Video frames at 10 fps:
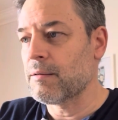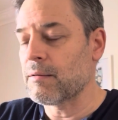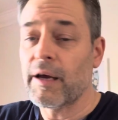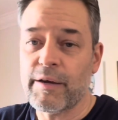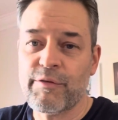
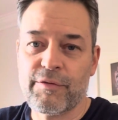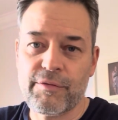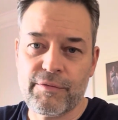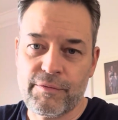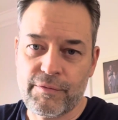
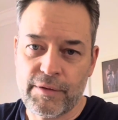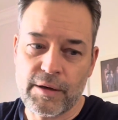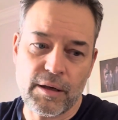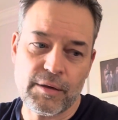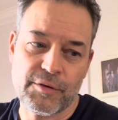life,
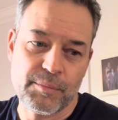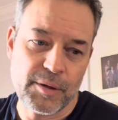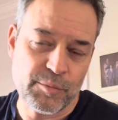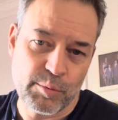and all of it above.